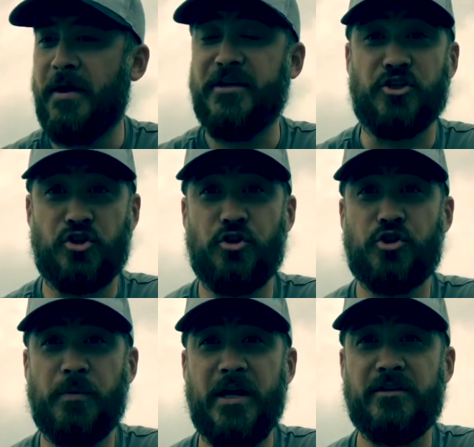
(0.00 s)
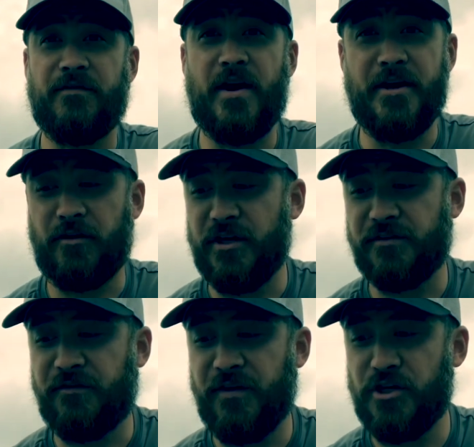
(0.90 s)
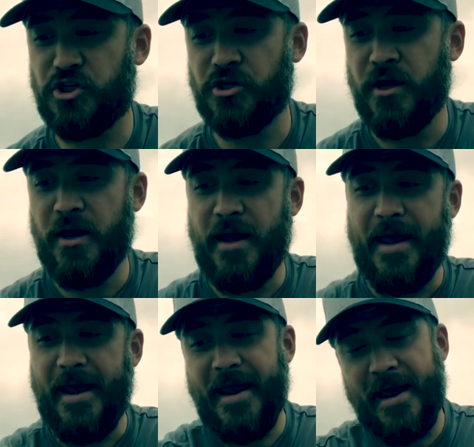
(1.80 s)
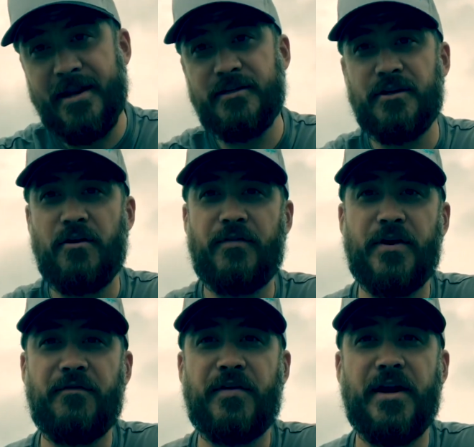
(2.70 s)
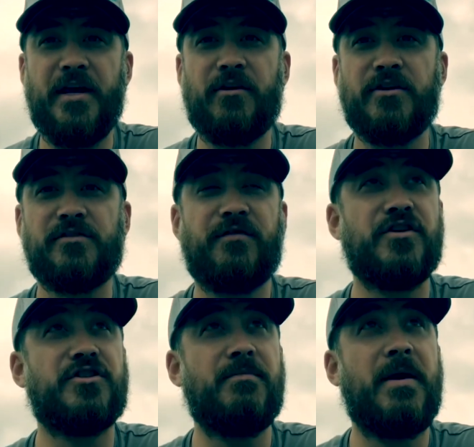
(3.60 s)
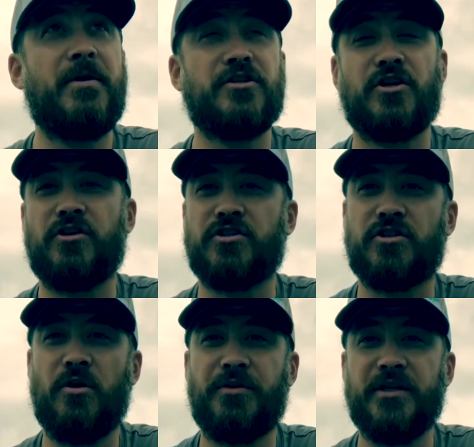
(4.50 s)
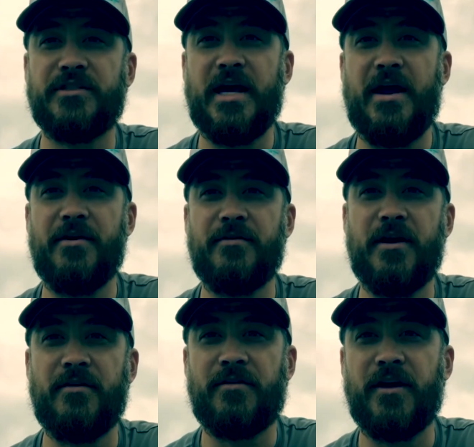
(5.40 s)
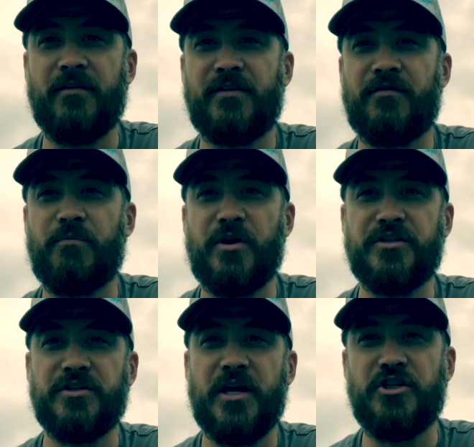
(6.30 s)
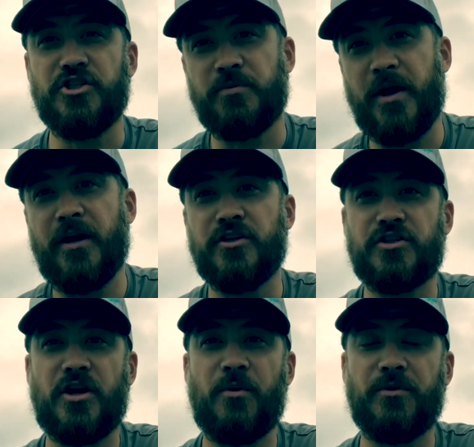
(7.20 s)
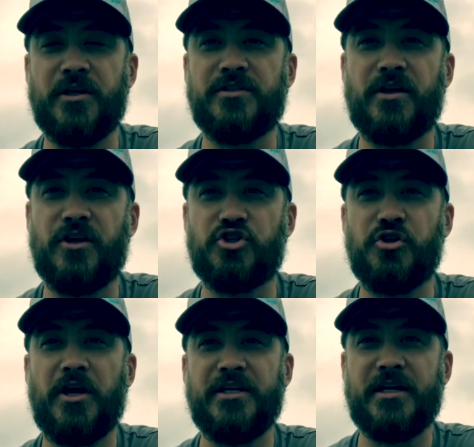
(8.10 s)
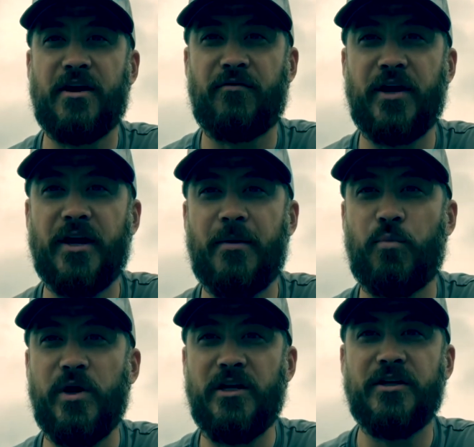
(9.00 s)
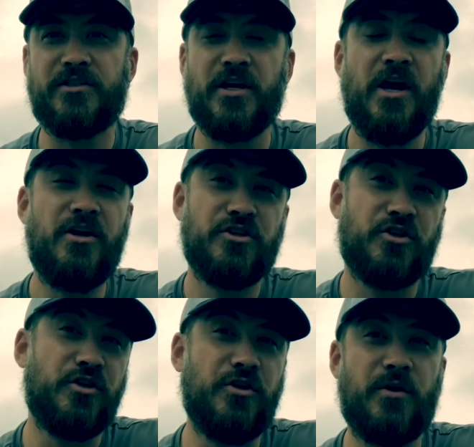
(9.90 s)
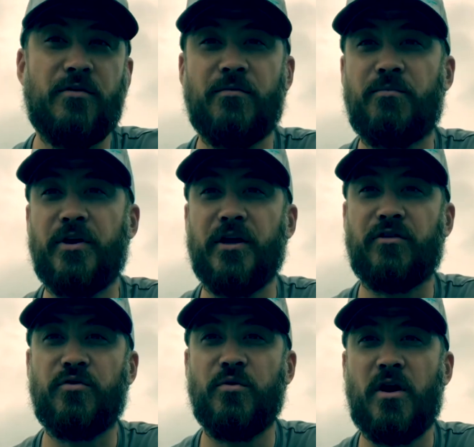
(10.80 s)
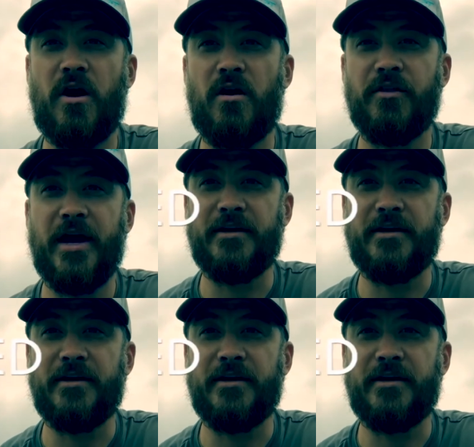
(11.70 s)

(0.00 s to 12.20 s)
as a searcher bait to find aggressive fish. And, you know, if I don't find any aggressive fish, then maybe I start to slow things down and, and think of different presentations. But I'm going to start with this. I'm going to show you guys how to rig it up weedless so that you can bring it through all that